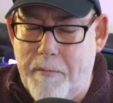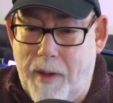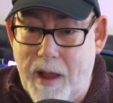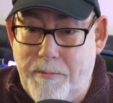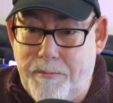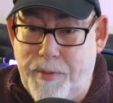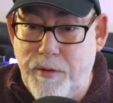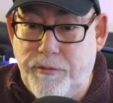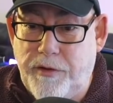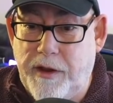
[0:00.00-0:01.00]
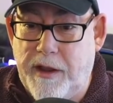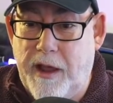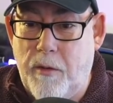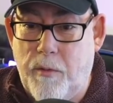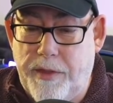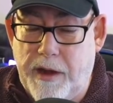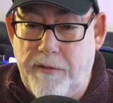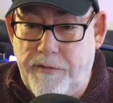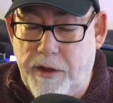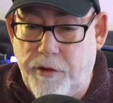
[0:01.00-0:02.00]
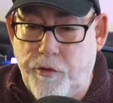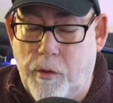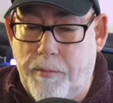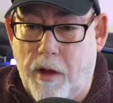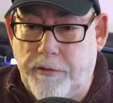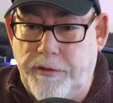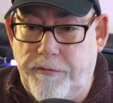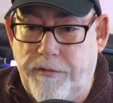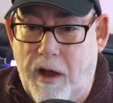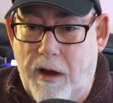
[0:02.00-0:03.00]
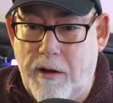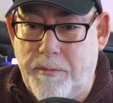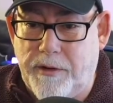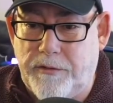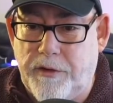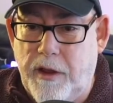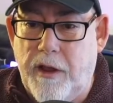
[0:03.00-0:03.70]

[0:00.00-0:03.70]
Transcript: by booting it within a virtual box environment.